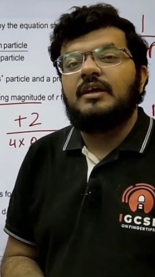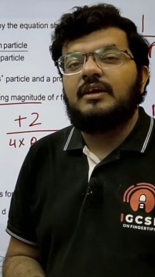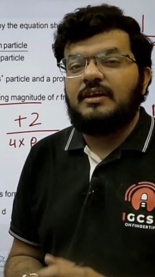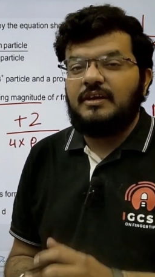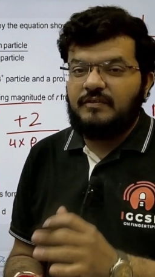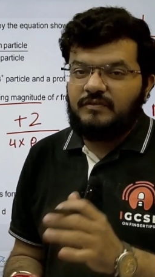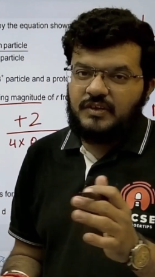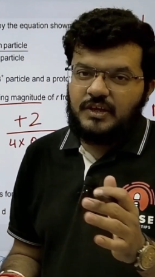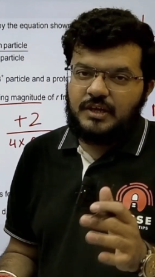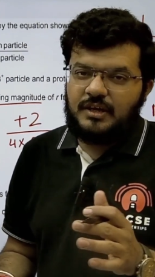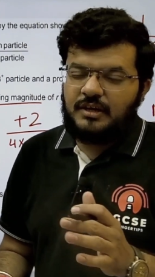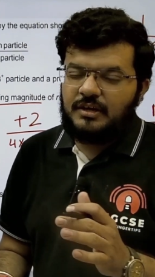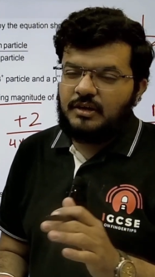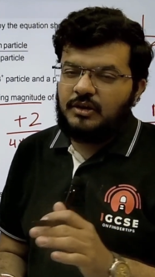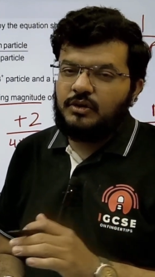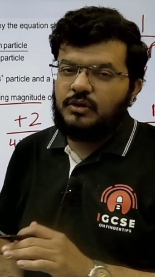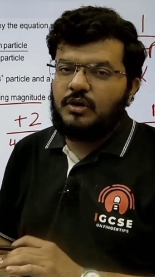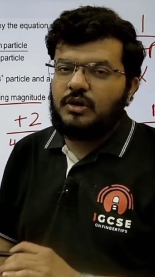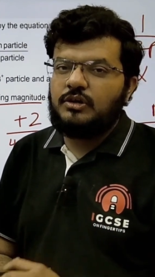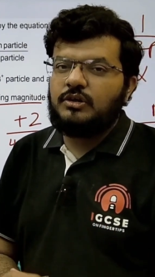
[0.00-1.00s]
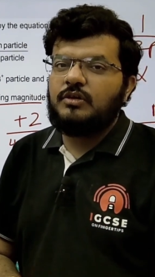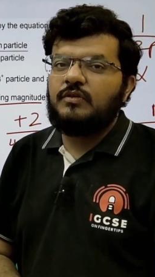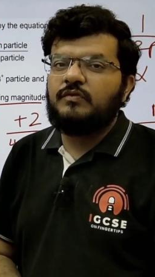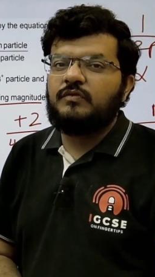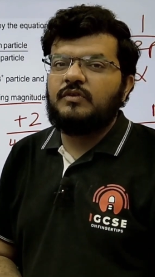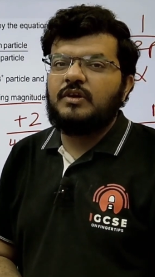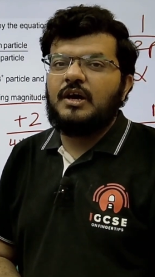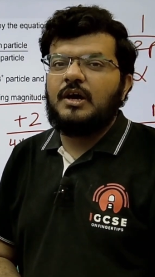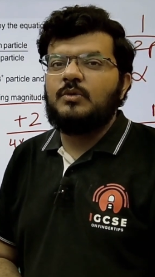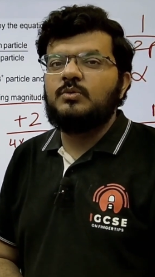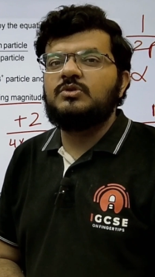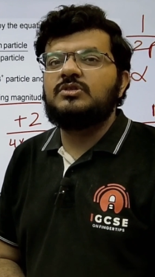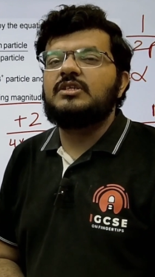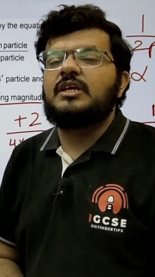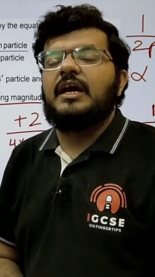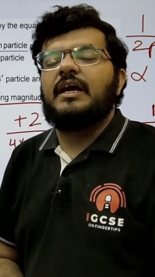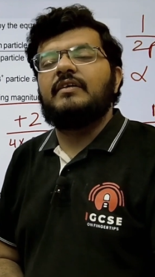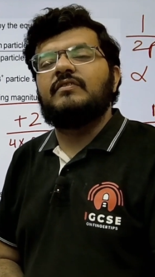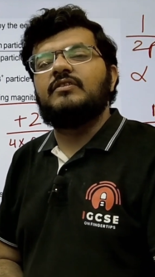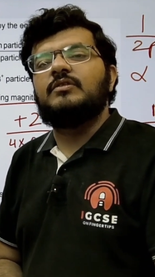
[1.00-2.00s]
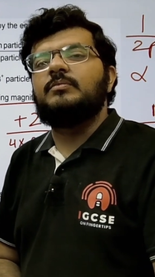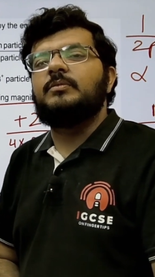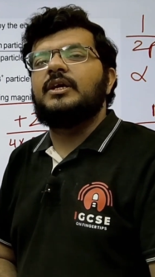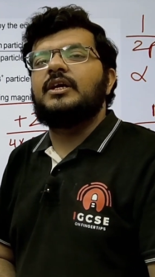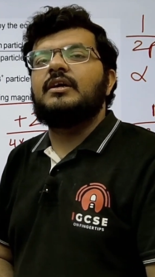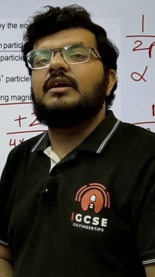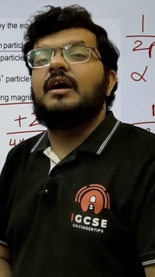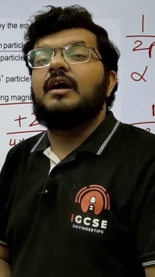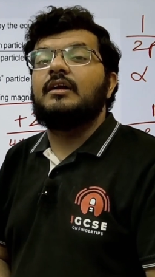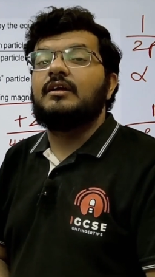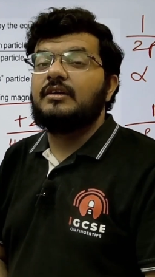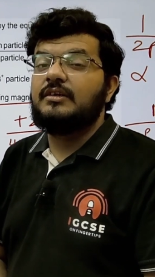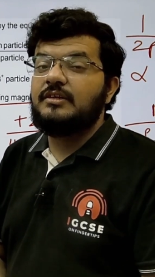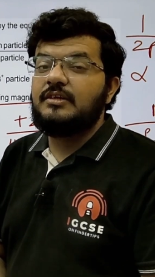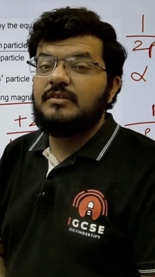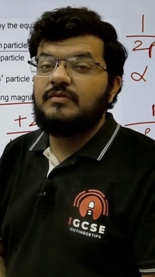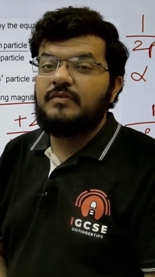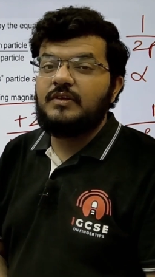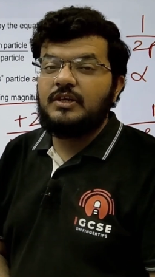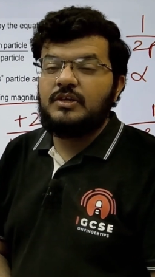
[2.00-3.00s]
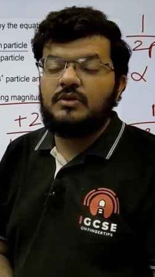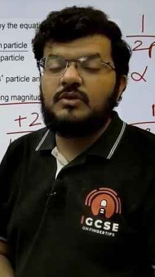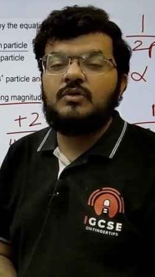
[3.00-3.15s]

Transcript: If there are a lot of doubts, I will make another video,